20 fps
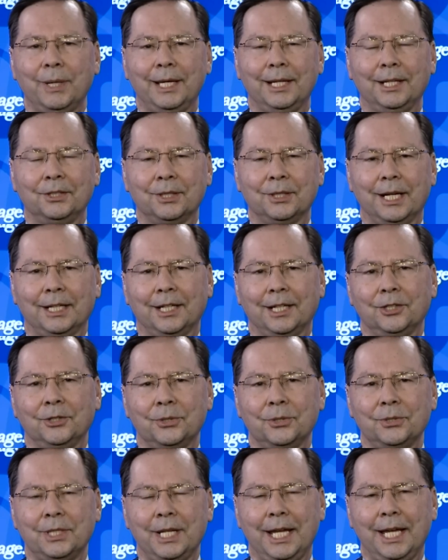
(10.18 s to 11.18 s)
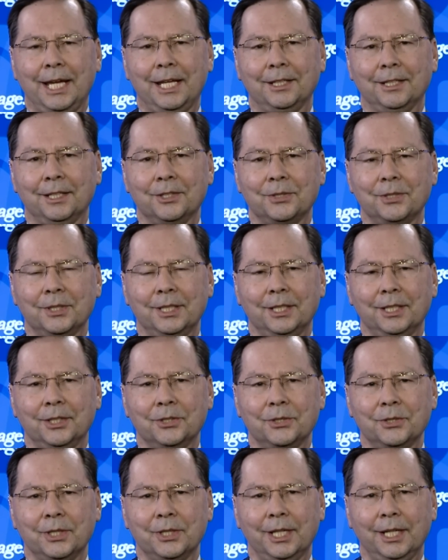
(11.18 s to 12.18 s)
way to try to understand this
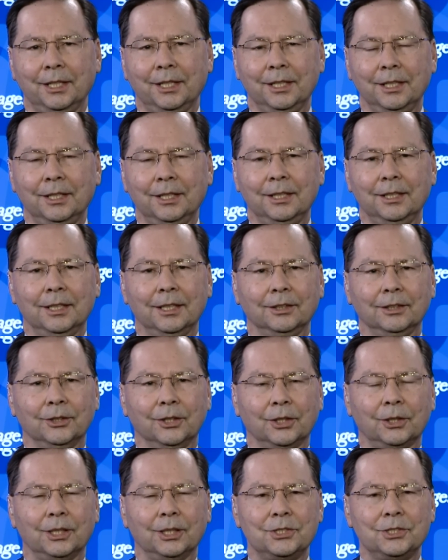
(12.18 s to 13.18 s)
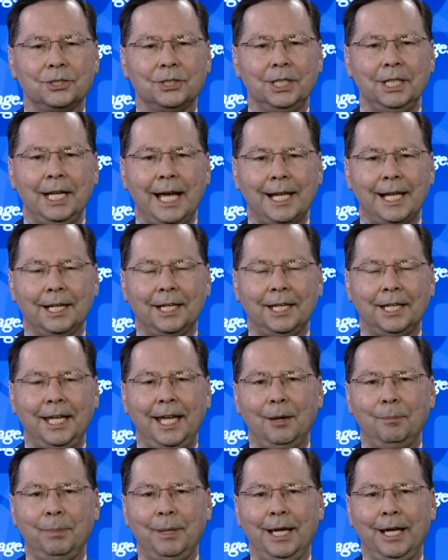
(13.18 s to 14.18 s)
is that, look, she had a
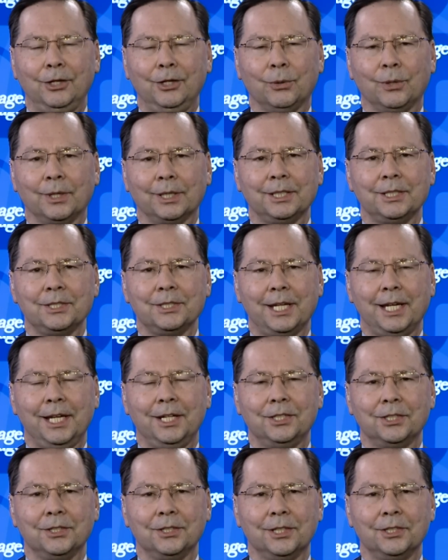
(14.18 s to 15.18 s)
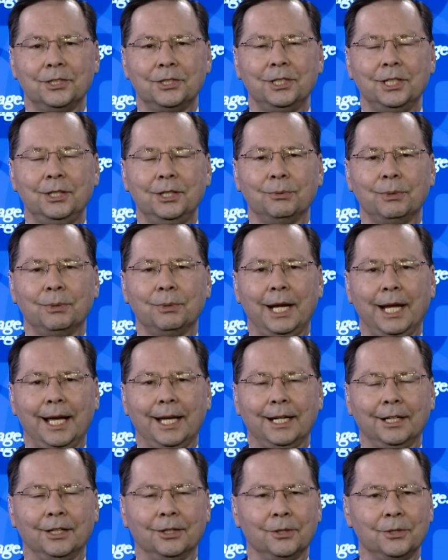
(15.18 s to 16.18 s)
campaign organization that she
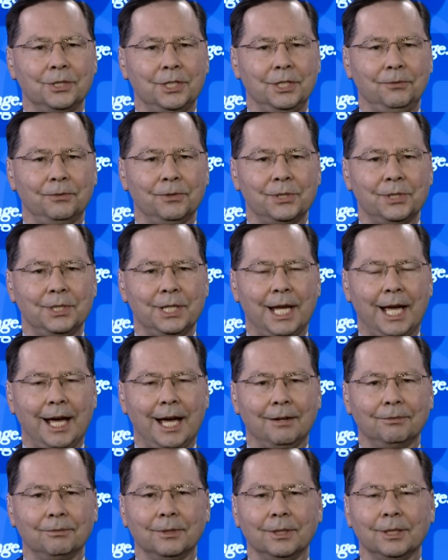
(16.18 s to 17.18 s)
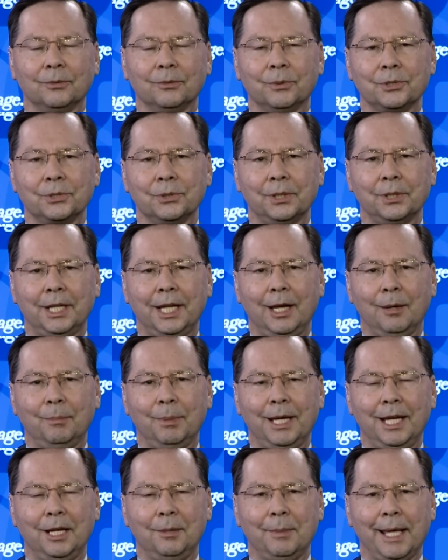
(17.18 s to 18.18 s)
ran, and her chief of staff was her
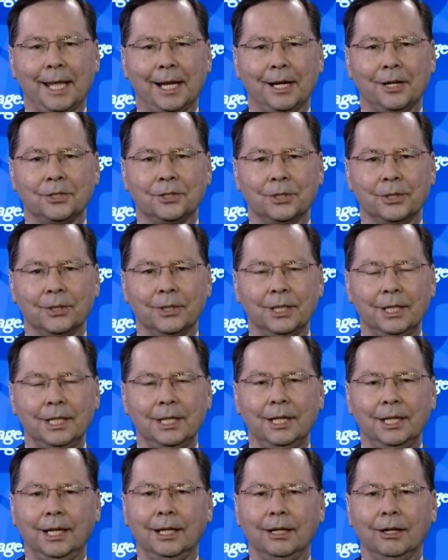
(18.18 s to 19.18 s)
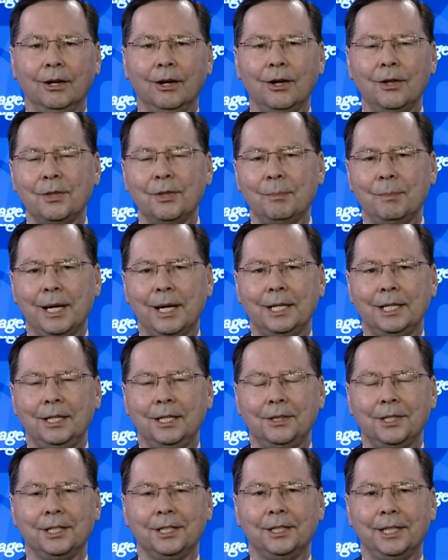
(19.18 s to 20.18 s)
campaign manager. And all the
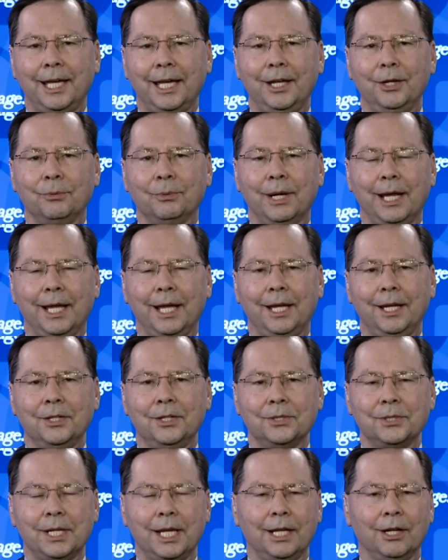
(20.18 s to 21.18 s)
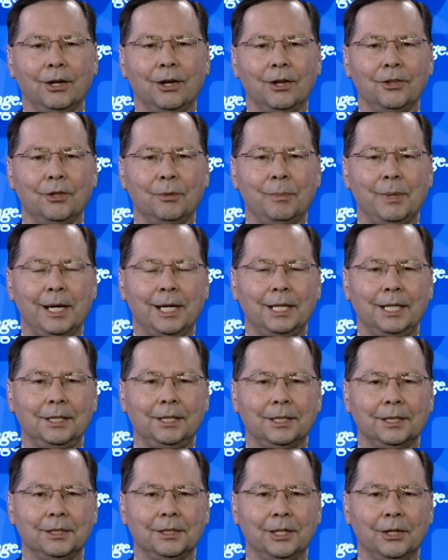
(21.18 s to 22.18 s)
money that they raised and all the
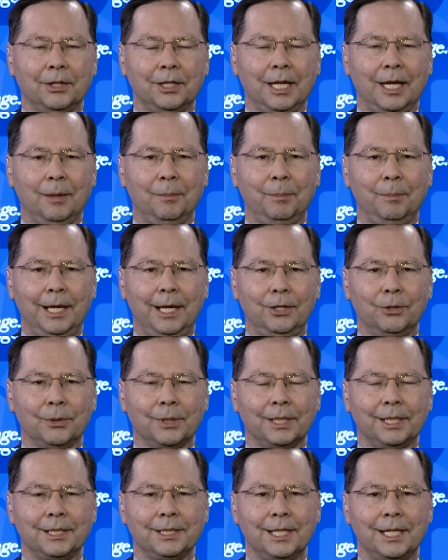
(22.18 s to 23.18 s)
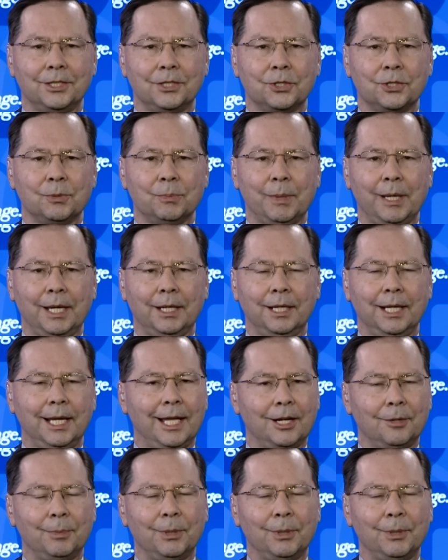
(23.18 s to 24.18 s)
money that their campaign organization spent
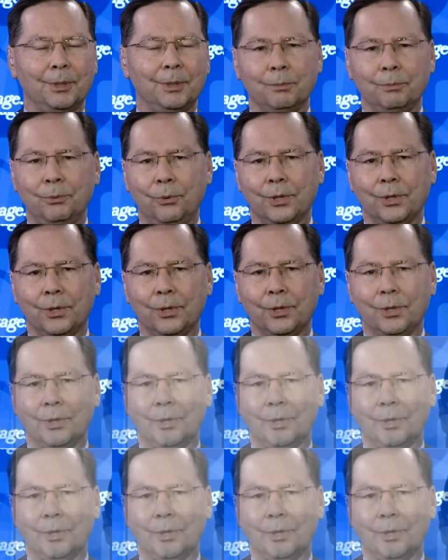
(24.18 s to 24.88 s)
had to be reported